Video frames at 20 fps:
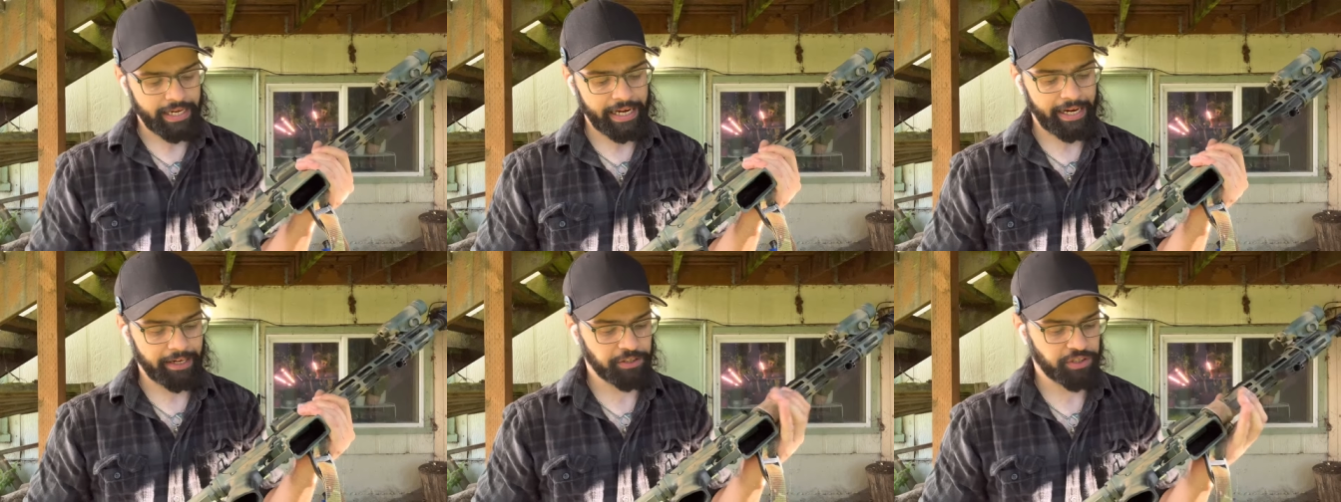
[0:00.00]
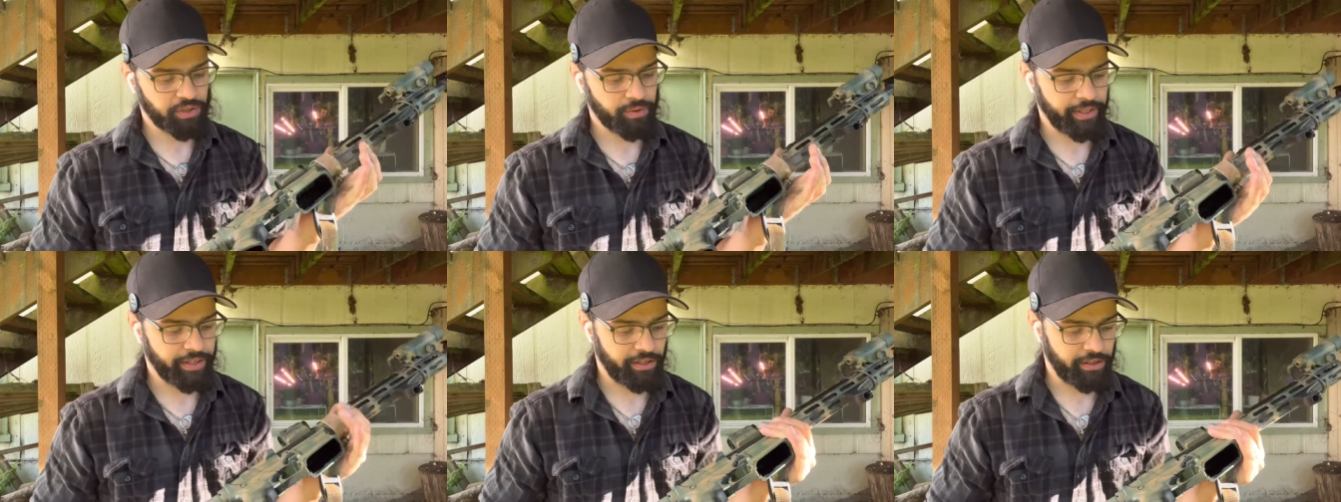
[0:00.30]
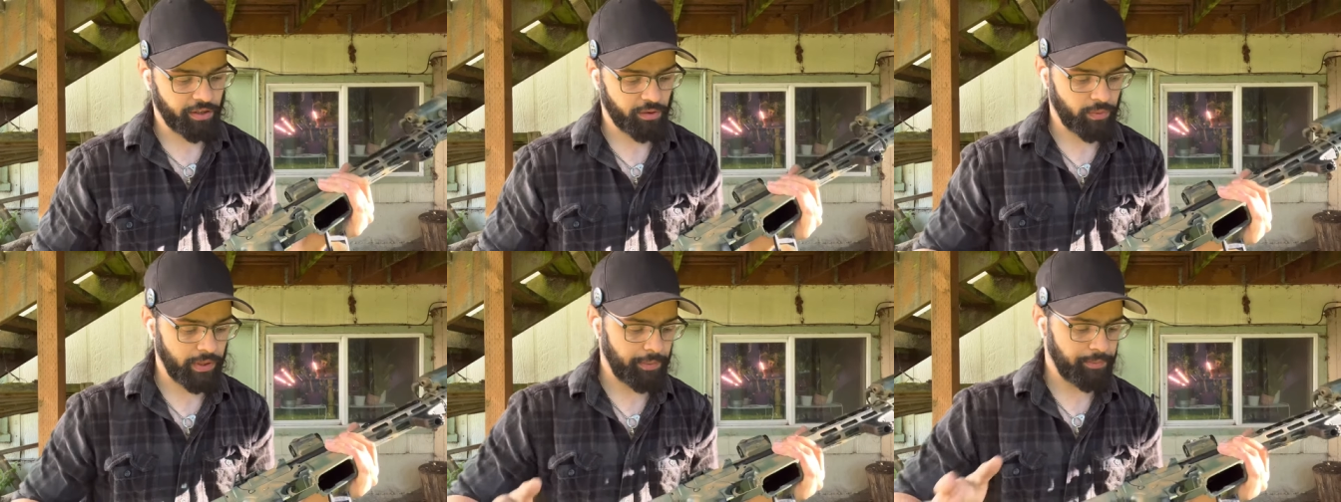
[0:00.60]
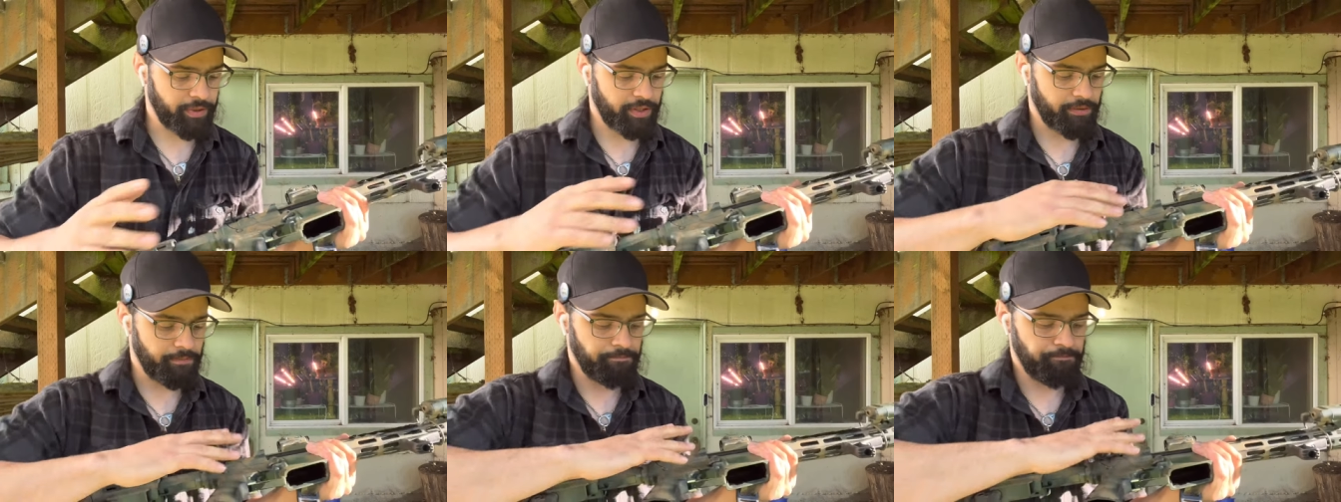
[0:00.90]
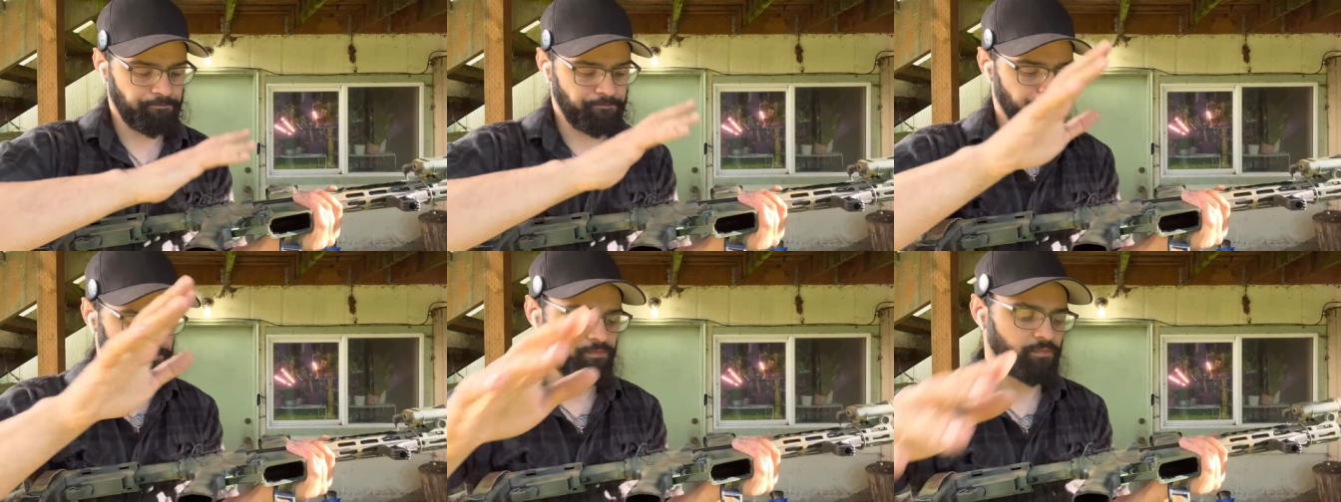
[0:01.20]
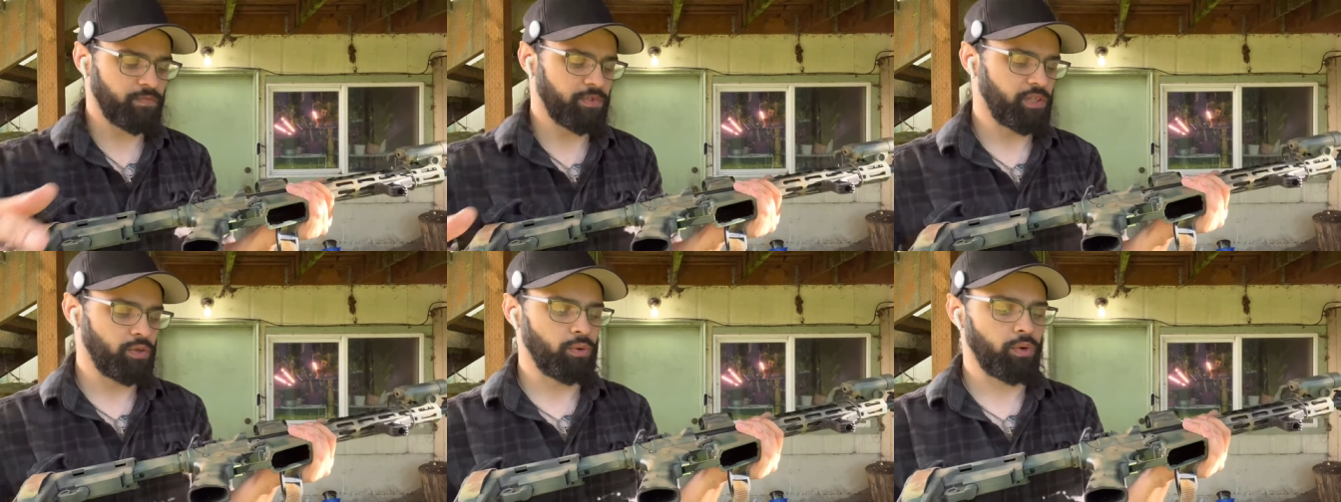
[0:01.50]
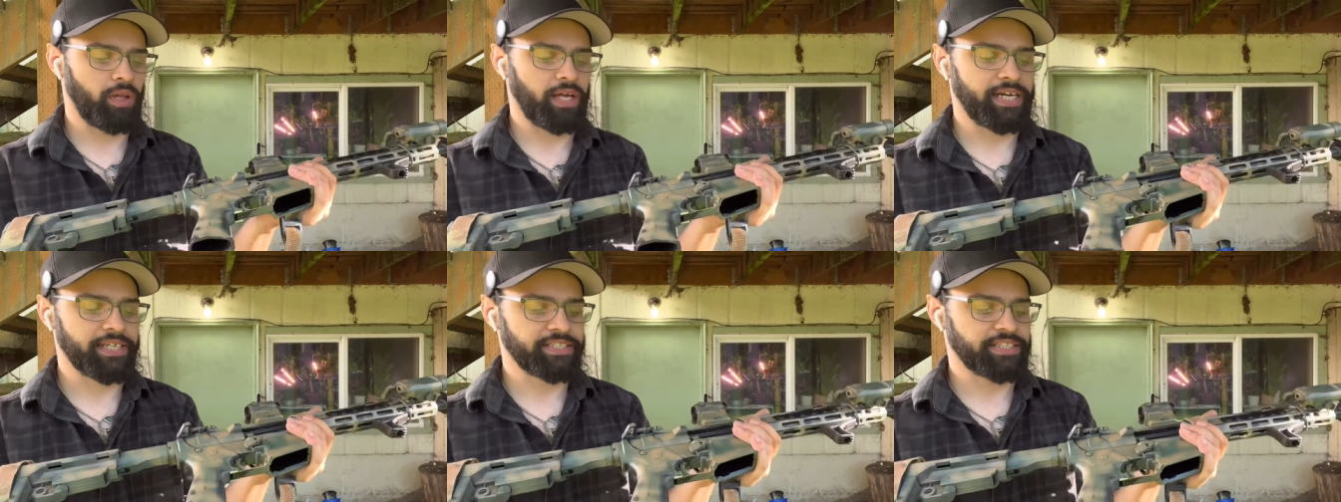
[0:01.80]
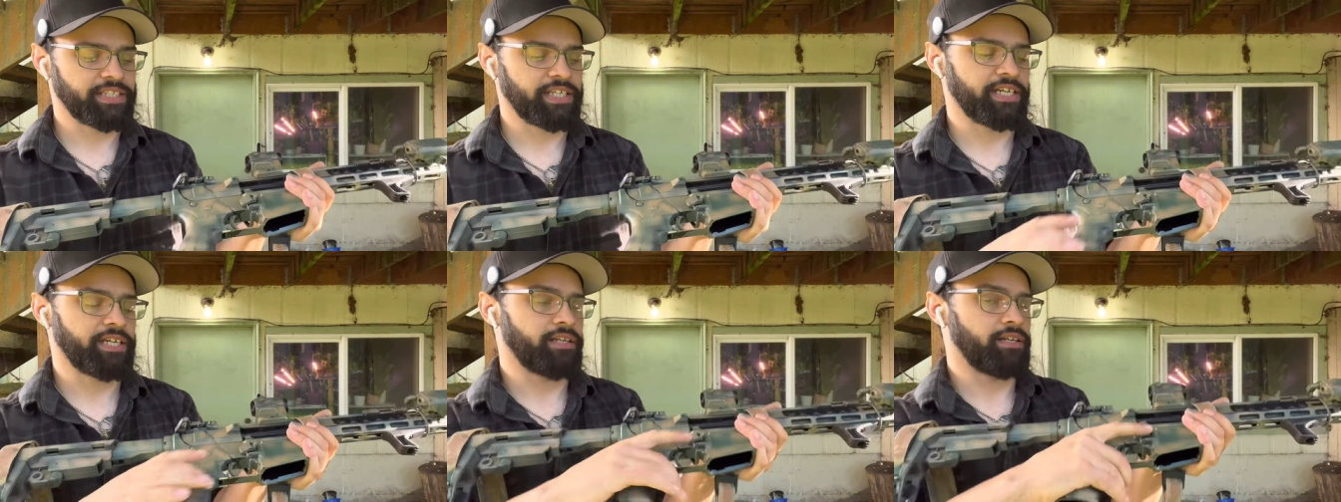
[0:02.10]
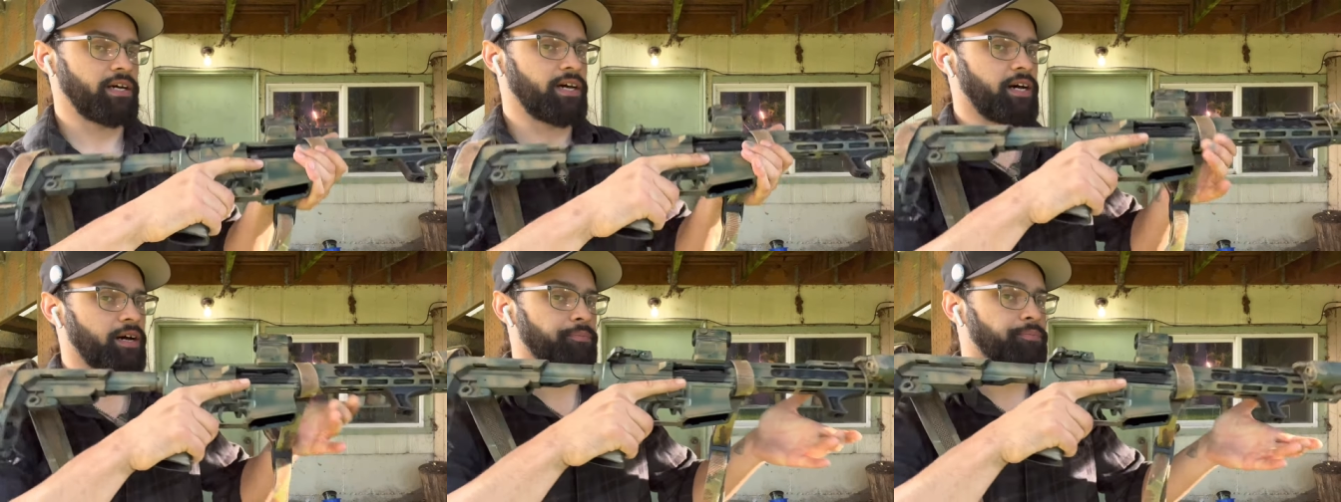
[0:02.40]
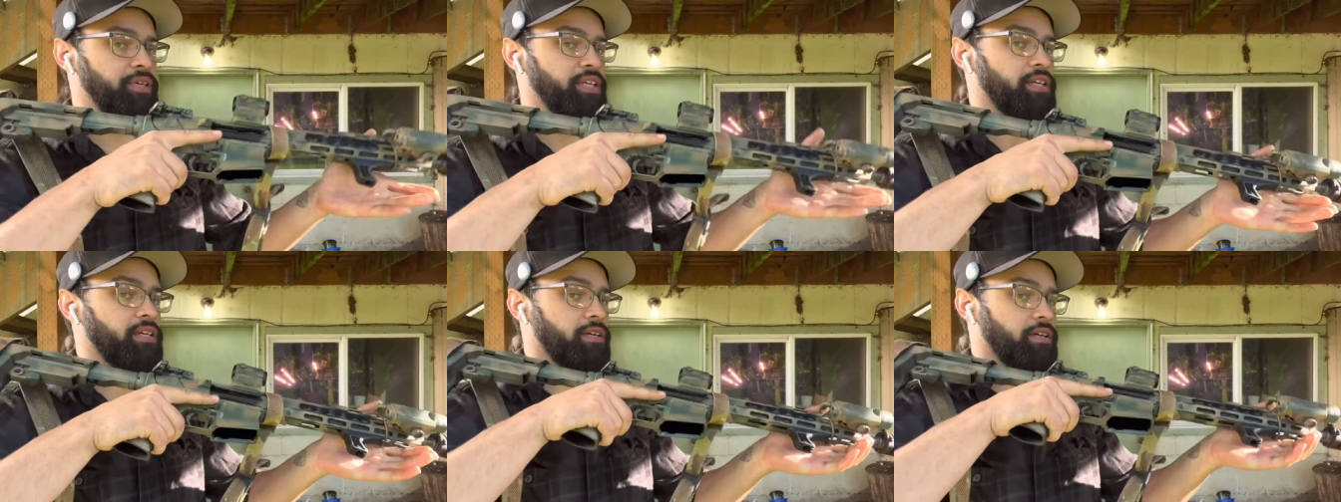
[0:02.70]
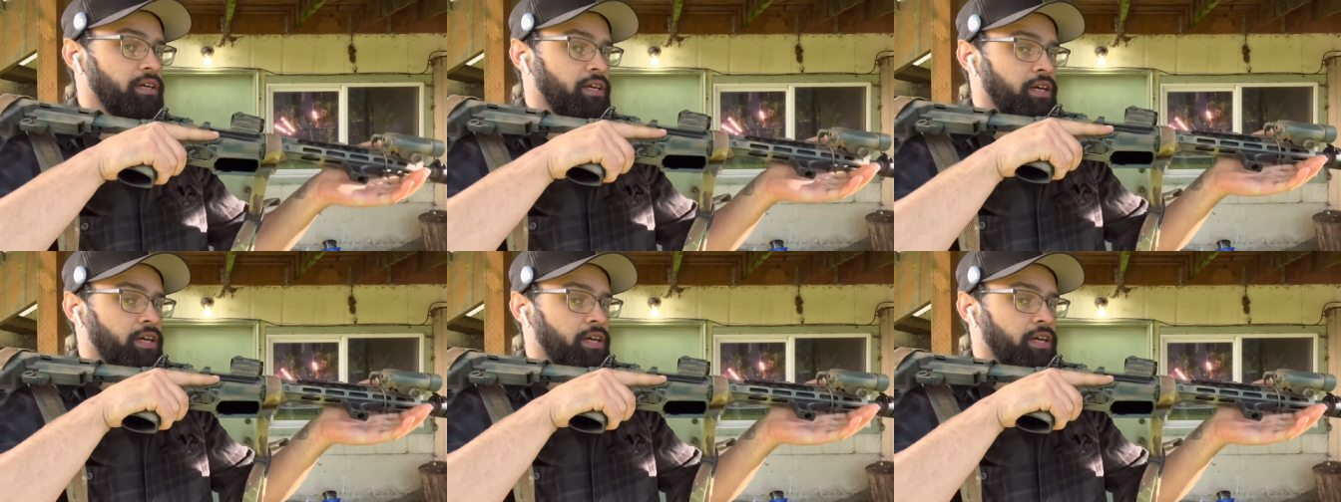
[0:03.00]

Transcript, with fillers: actuating your weapon, utilizing it, uh, being